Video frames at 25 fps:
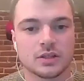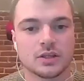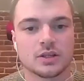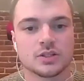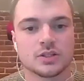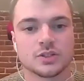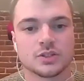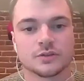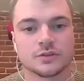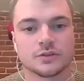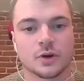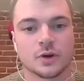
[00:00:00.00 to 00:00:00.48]

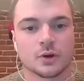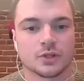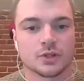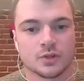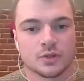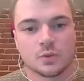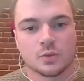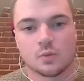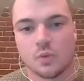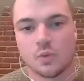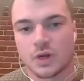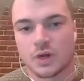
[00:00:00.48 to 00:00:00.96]
to focus
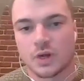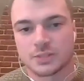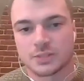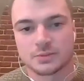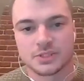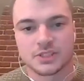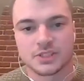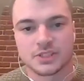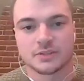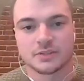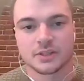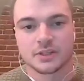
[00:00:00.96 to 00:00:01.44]
on one
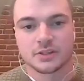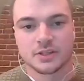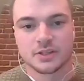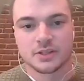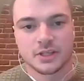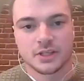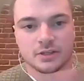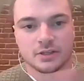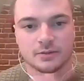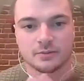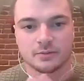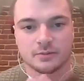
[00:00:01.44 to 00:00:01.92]
specific
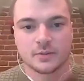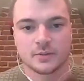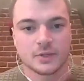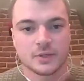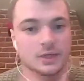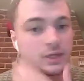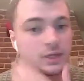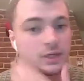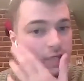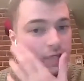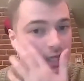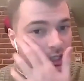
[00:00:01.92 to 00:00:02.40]
thing
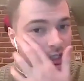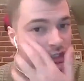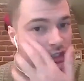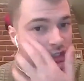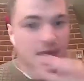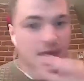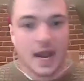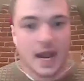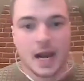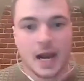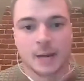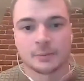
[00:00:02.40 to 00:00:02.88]
and
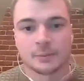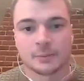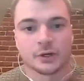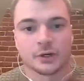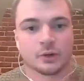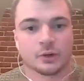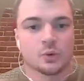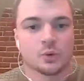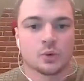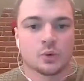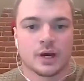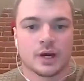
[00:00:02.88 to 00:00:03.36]
just
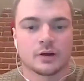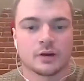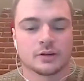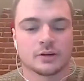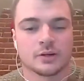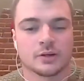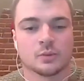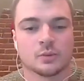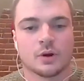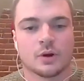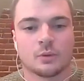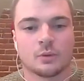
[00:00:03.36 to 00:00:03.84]
hammer it all
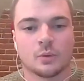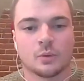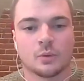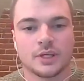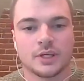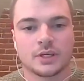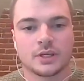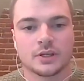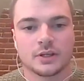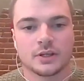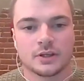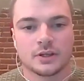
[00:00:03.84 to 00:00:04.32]
out in 1
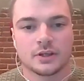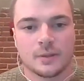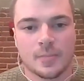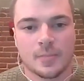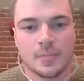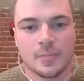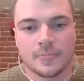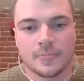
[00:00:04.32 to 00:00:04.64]
week.